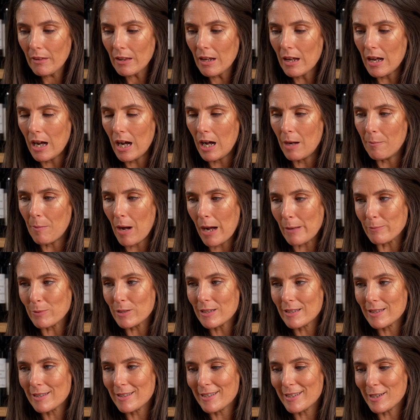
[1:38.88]
I'm
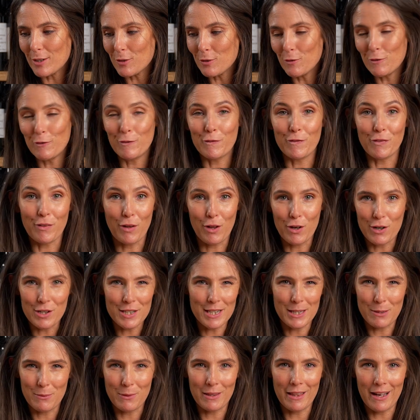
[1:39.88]
still
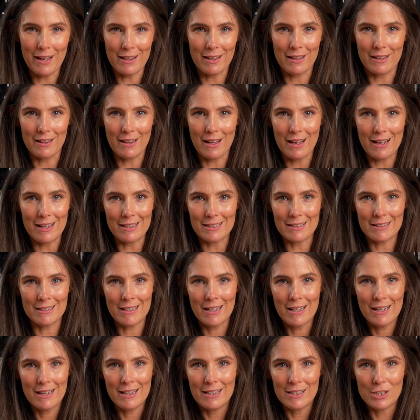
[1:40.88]
flirting with other glass
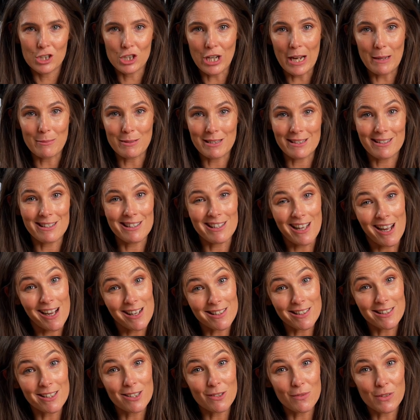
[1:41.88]
shapes and
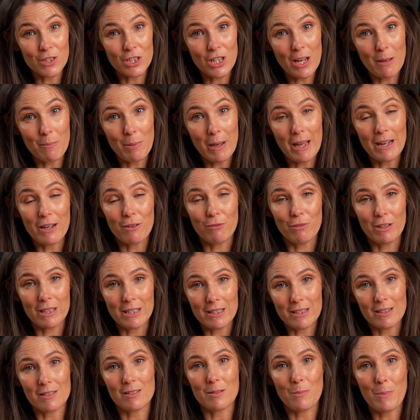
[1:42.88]
sizes for champagne. It really
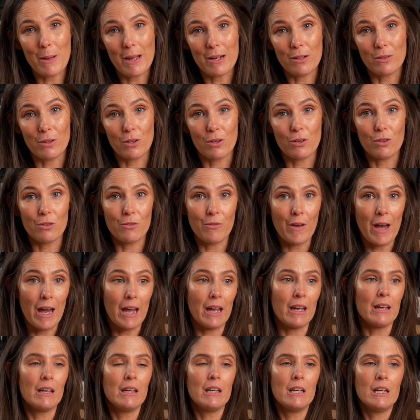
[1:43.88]
does depend on the
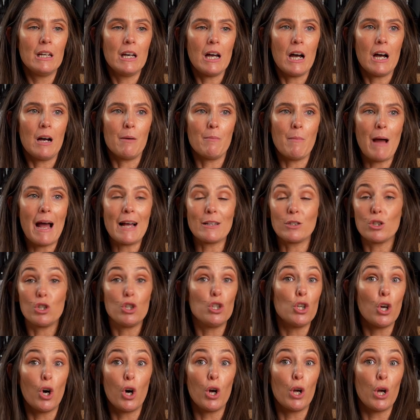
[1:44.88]
cuvee. As you
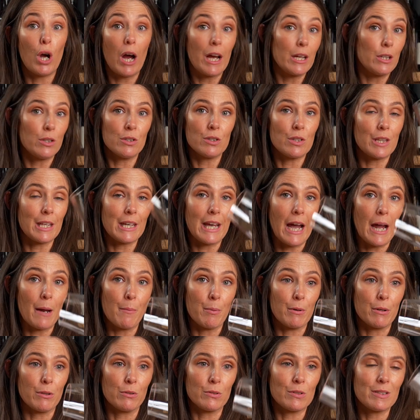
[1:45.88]
know, I use the
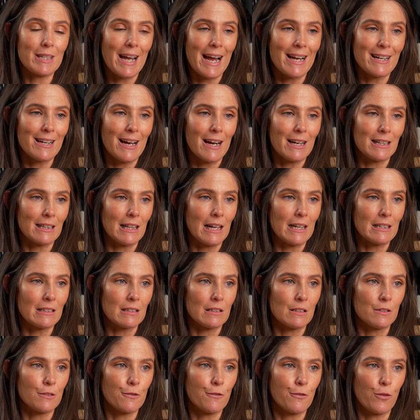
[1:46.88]
Gabriel standard
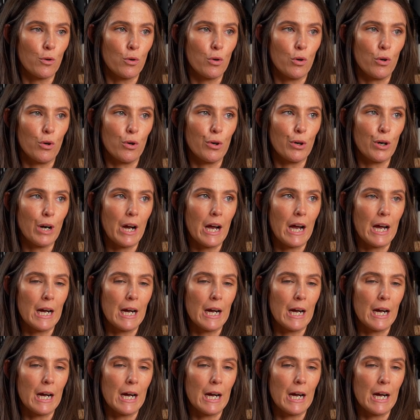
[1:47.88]
glasses for